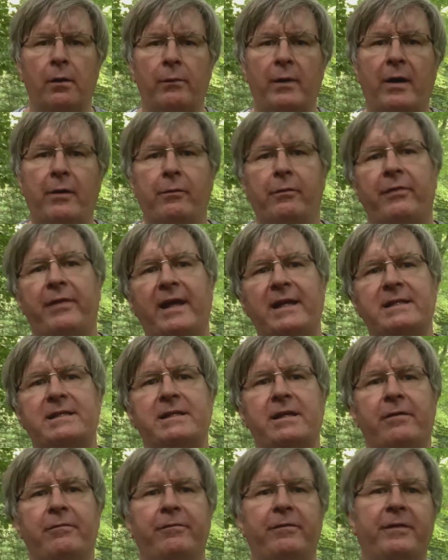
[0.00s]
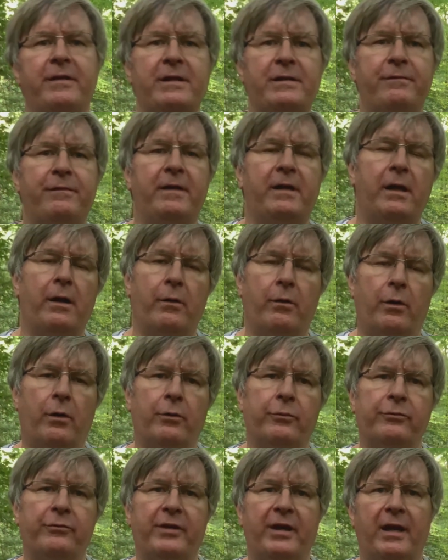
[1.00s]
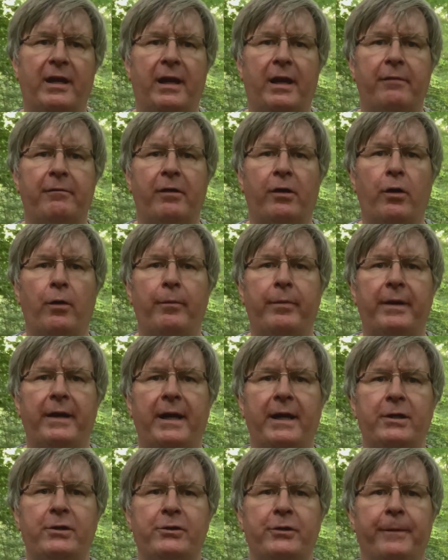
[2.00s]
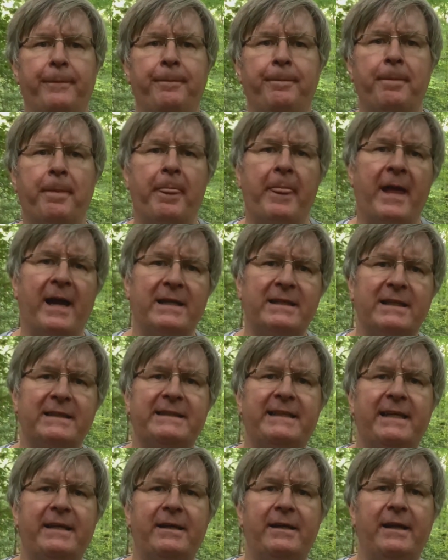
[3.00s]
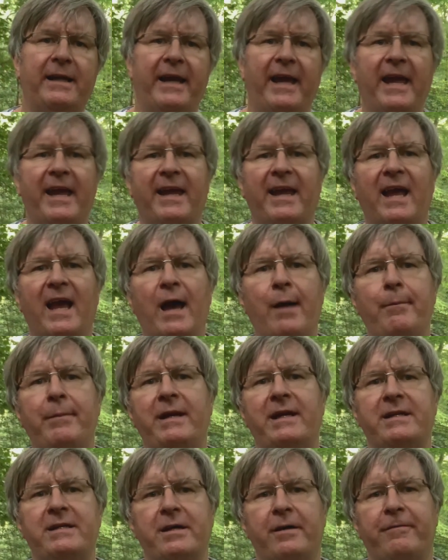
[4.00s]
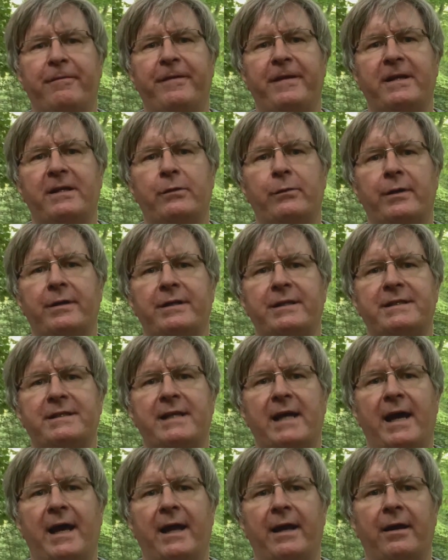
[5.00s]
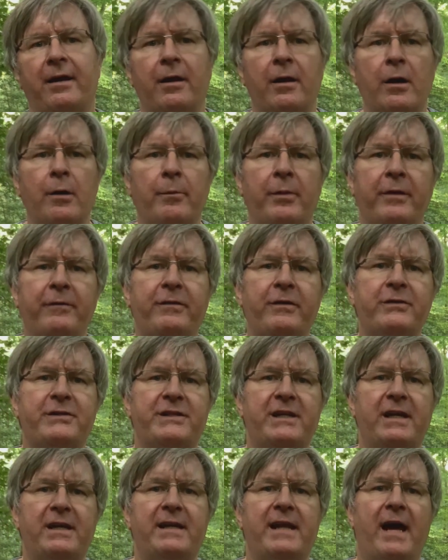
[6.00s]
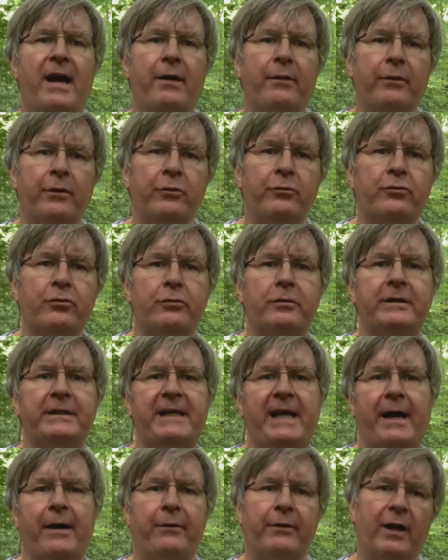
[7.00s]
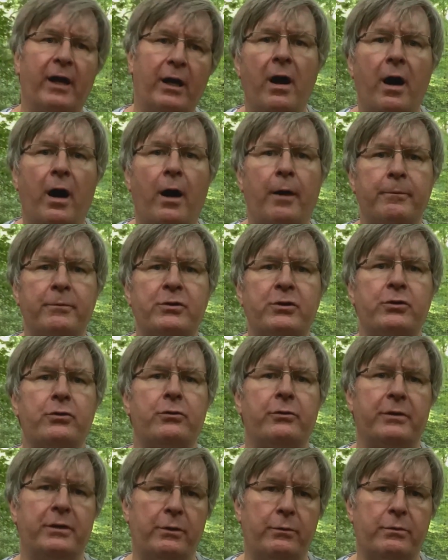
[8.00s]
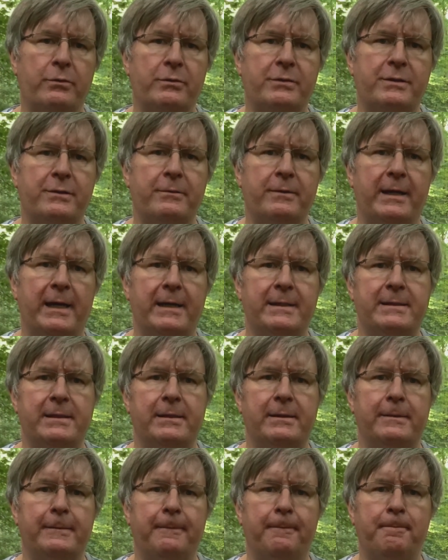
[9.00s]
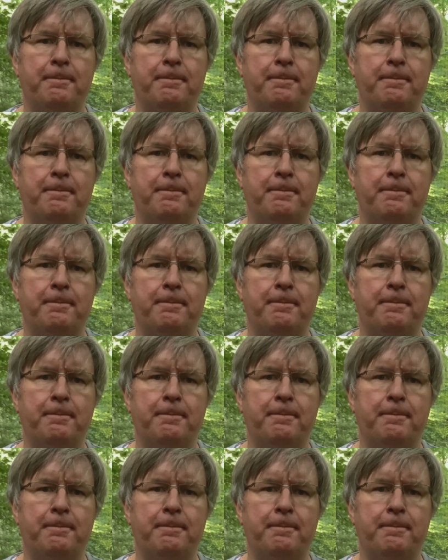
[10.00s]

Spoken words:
Well, that's it for this video on DNA recombination. As I said earlier, it can be a tough thing to understand, but if you sit down and draw it out, I'm sure you will soon get it.